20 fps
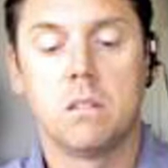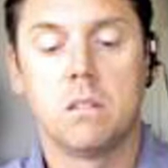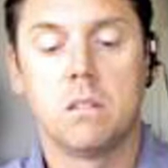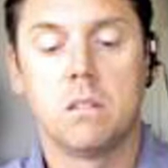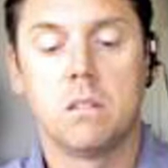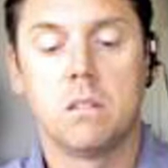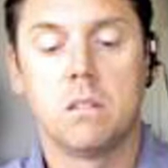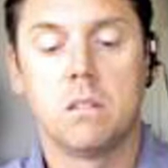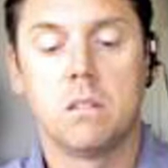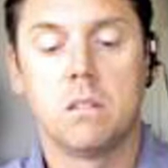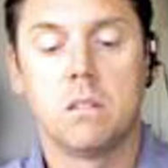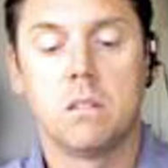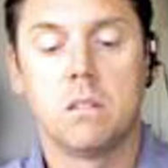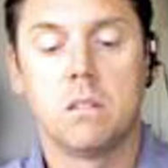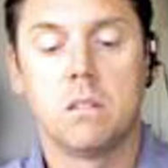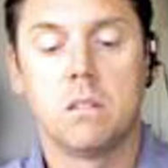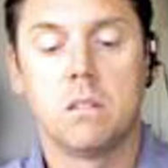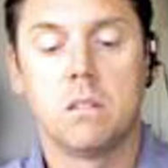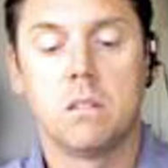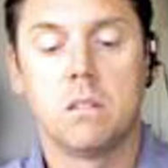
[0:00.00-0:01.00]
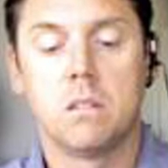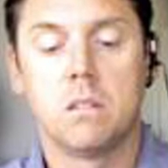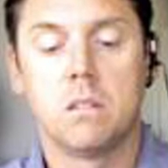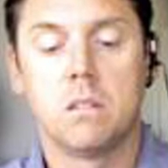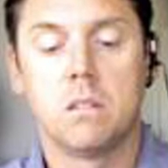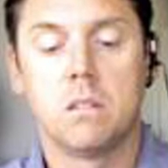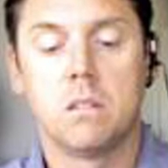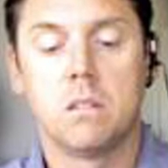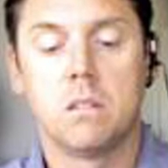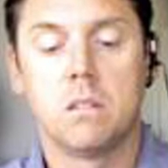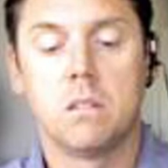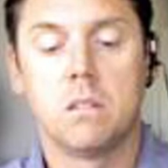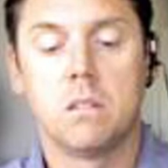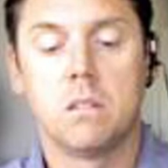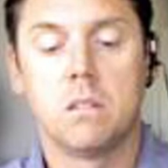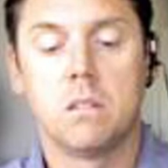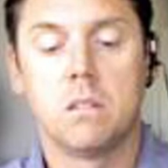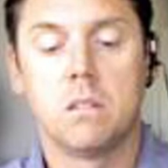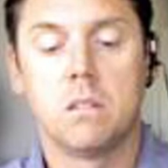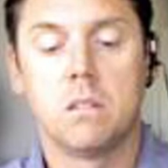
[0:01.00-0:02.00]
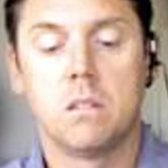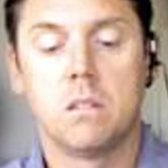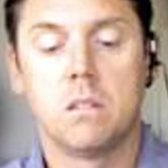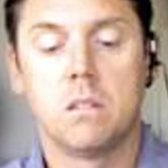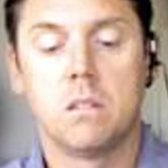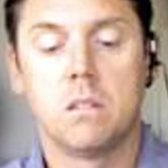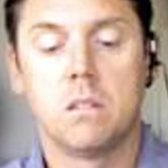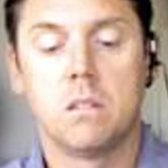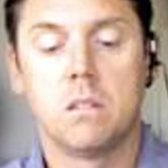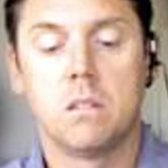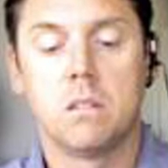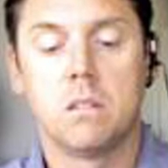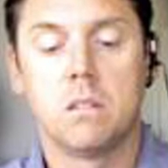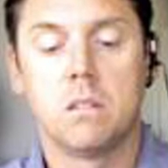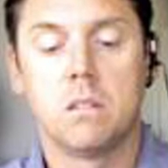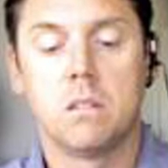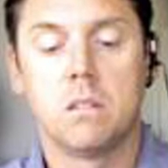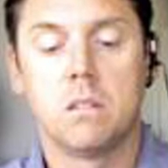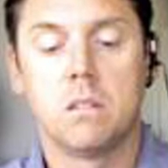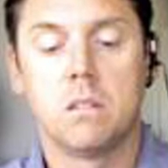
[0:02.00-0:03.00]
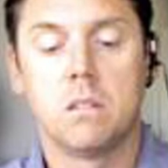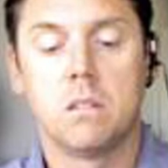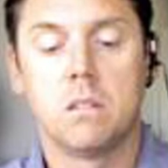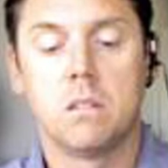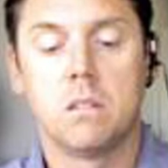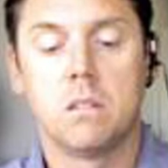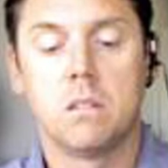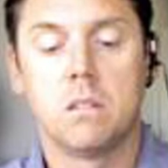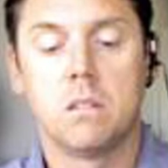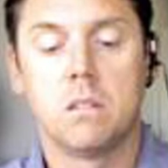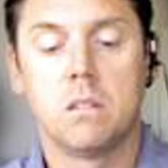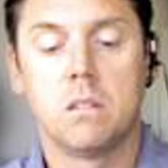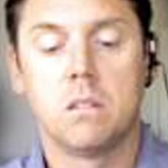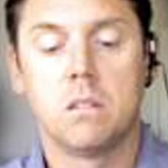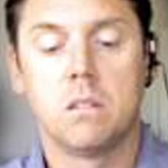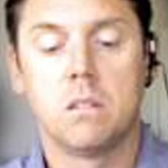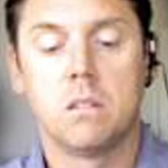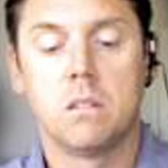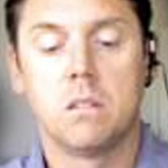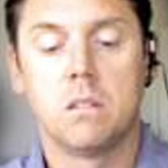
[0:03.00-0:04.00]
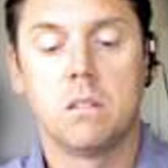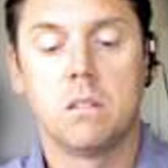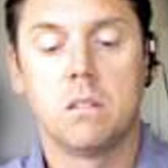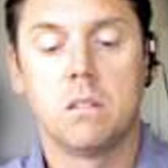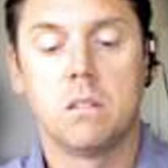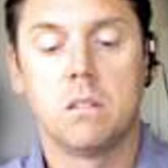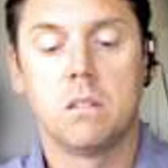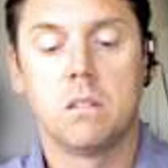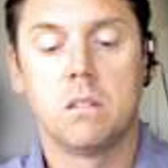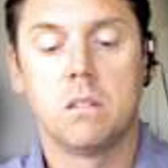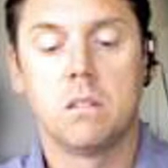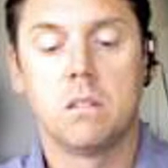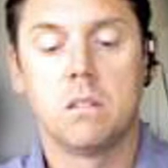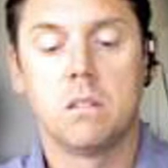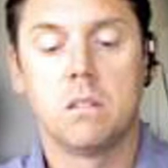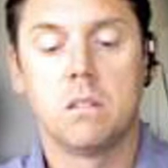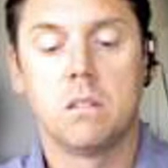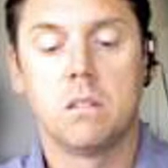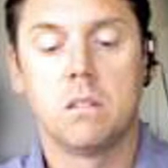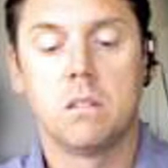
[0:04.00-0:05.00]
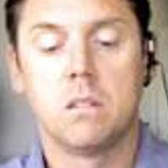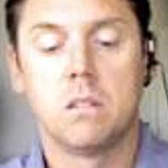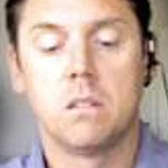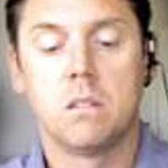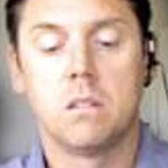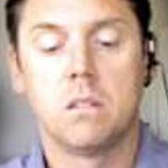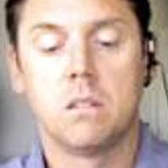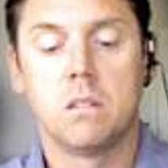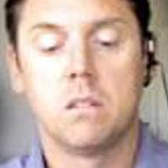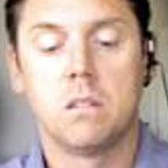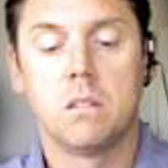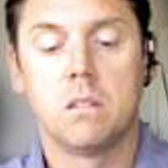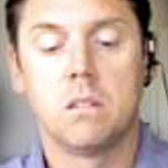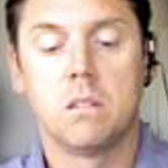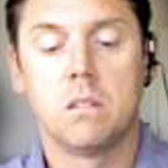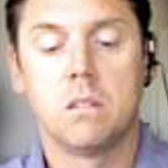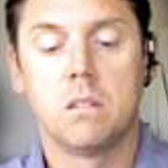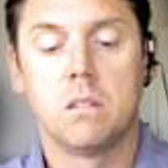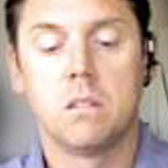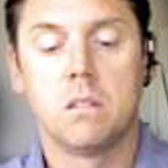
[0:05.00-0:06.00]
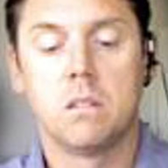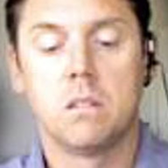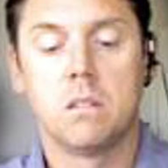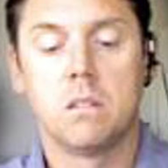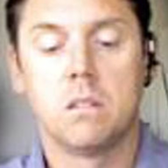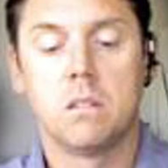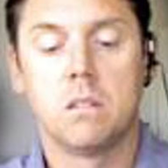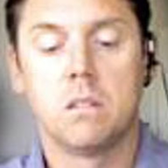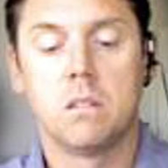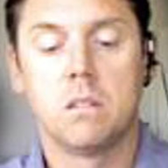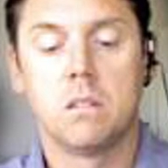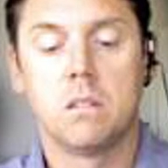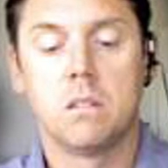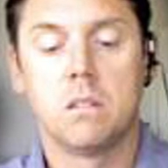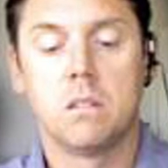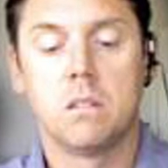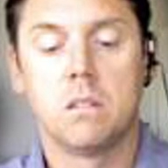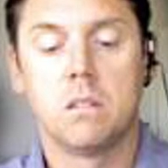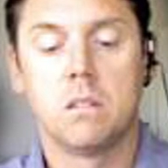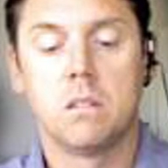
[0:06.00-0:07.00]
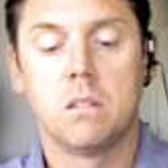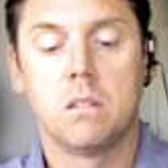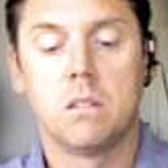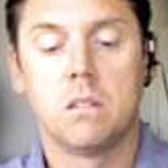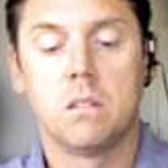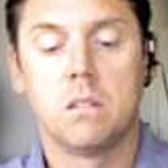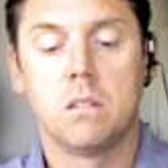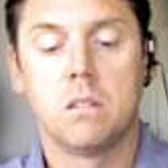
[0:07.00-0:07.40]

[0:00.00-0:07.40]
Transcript: (no lip movement)